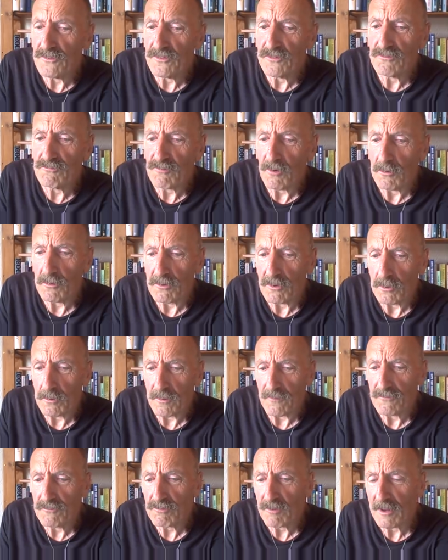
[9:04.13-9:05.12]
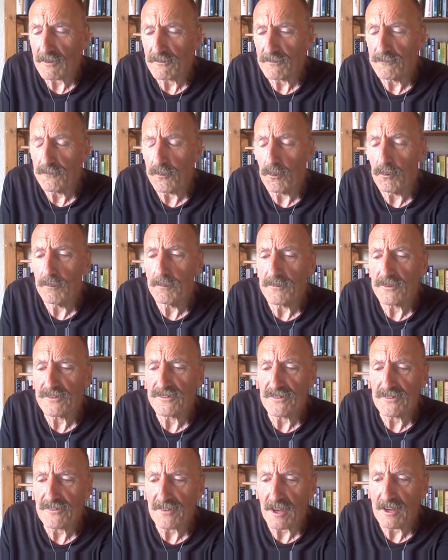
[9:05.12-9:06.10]
stroke you have transformed the
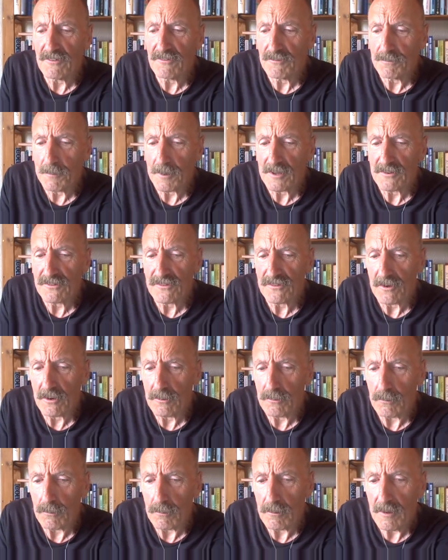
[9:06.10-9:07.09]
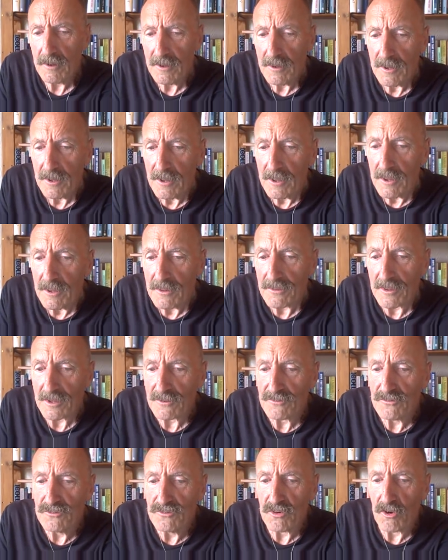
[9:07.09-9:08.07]
state of my soul,
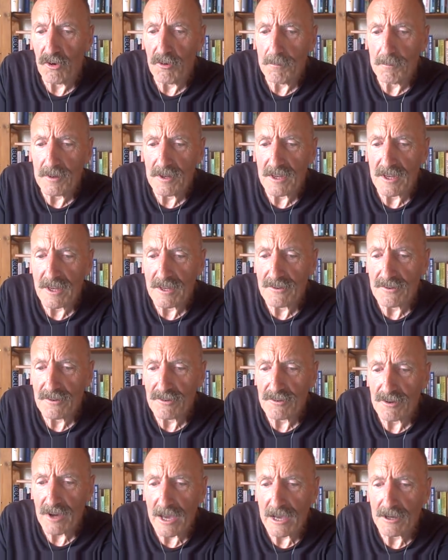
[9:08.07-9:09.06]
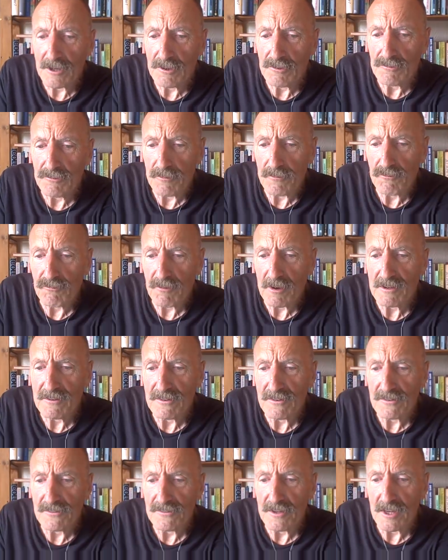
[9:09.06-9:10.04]
that Germany in her hour of
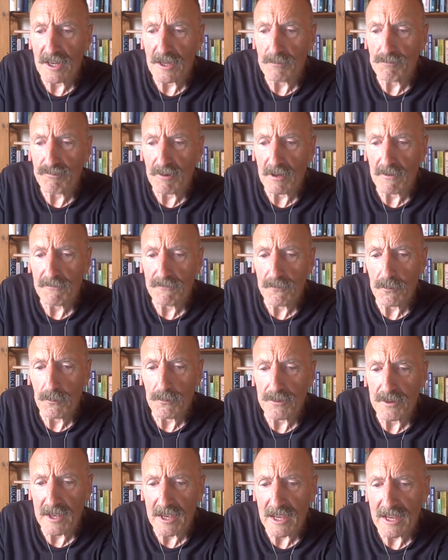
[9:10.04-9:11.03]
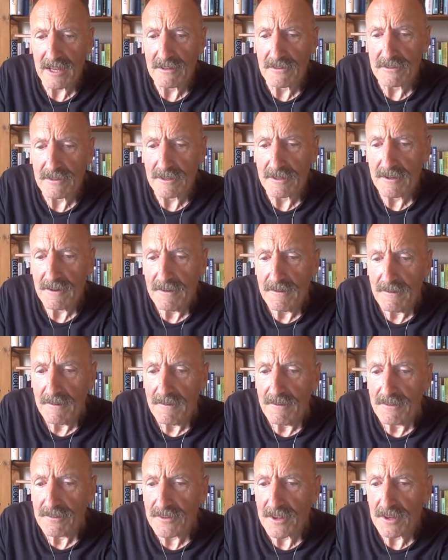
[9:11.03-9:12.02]
greatest need brings forth a Hitler.
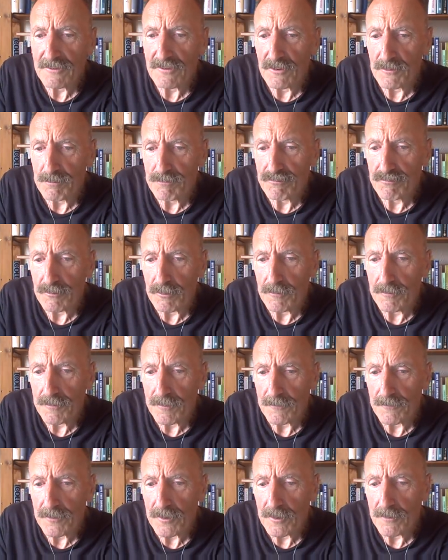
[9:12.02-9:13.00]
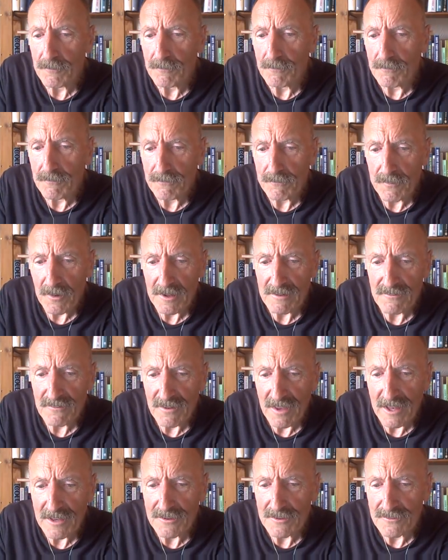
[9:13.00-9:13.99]
That is proof of her
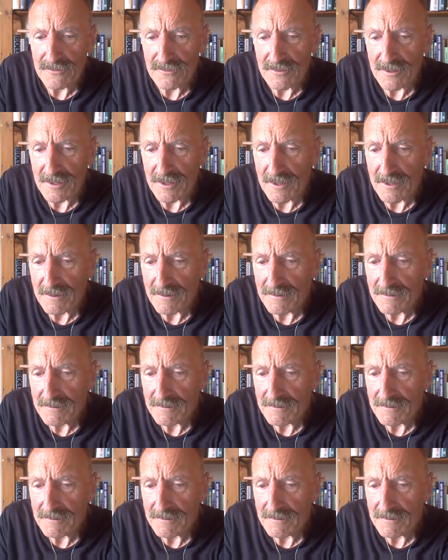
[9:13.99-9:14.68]
vitality."